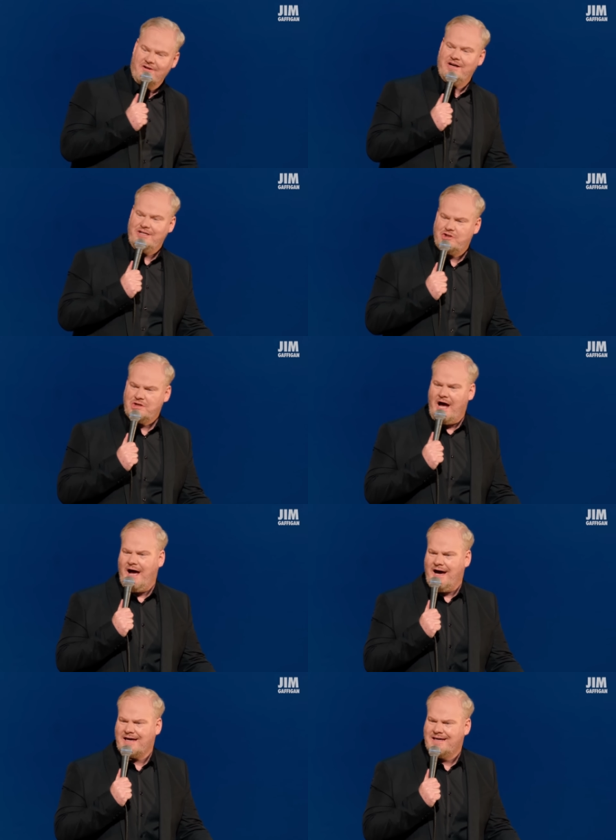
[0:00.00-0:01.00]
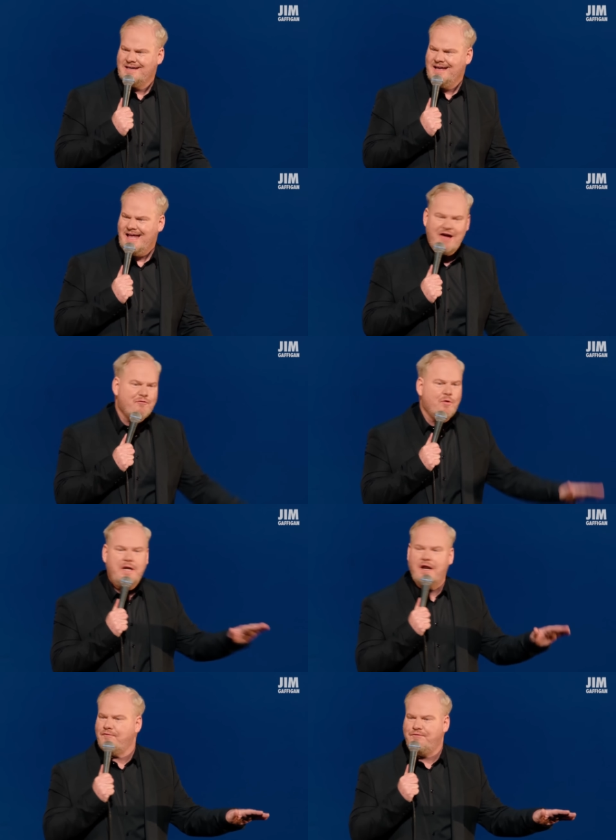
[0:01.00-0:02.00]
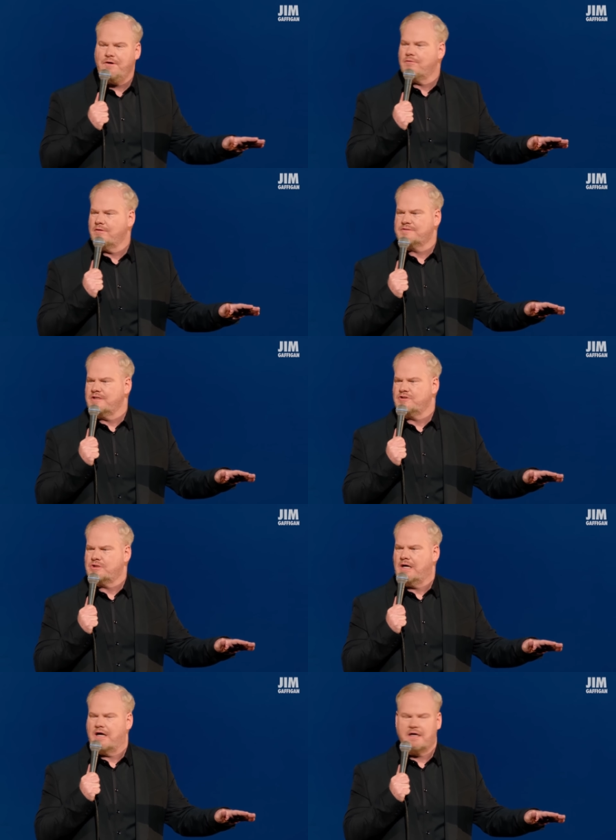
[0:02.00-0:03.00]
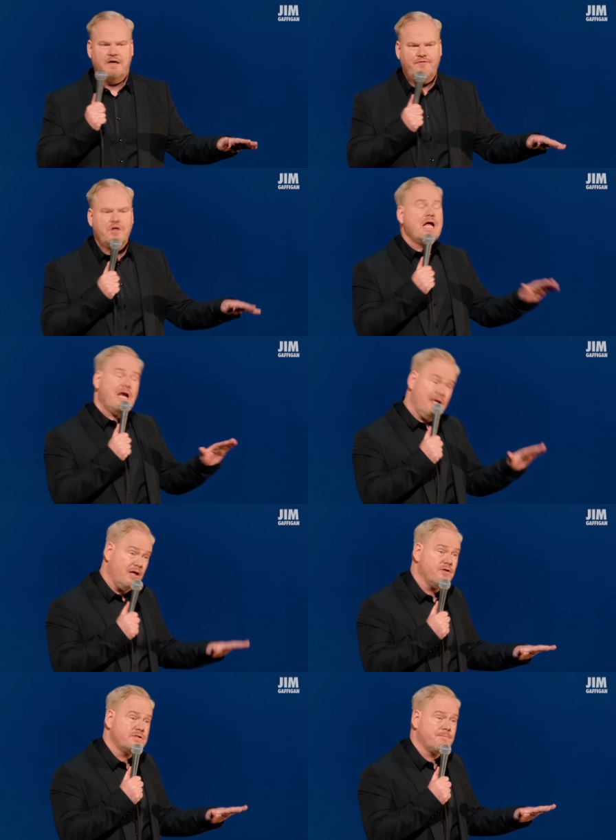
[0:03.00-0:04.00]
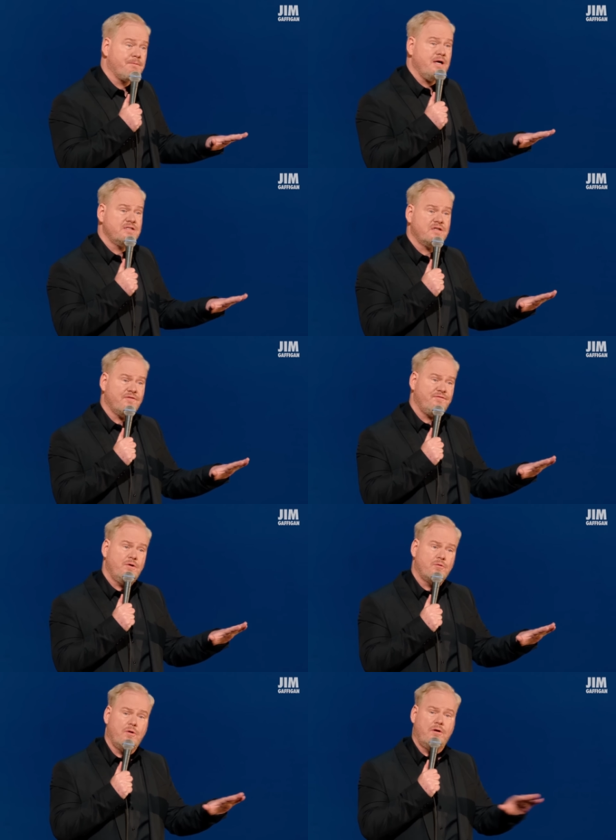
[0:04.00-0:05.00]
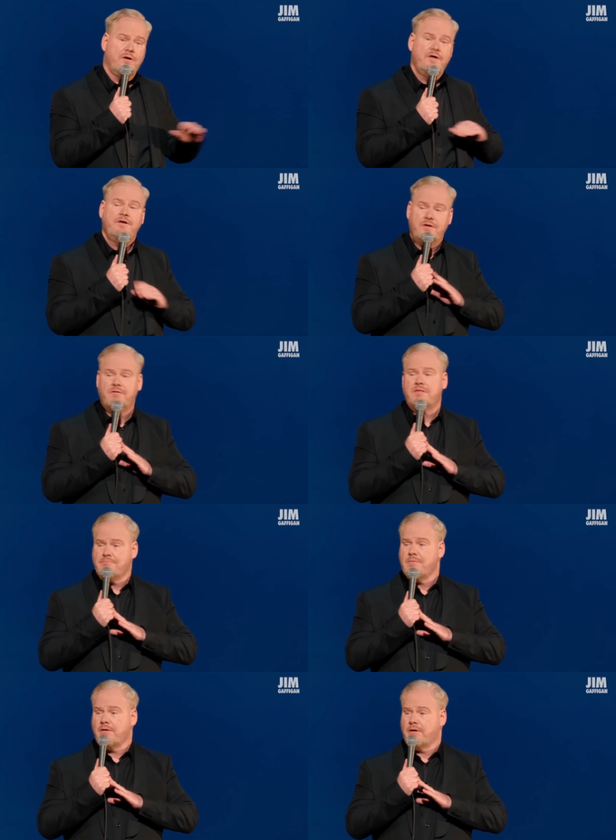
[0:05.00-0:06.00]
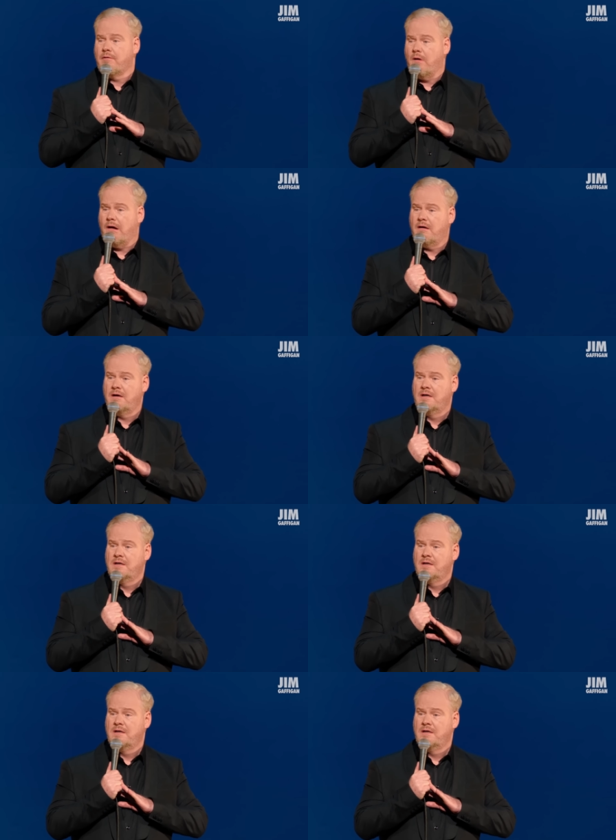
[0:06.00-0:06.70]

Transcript: They're in shock at a funeral's in shock. If you're not a little surprised at a funeral, you're the murderer.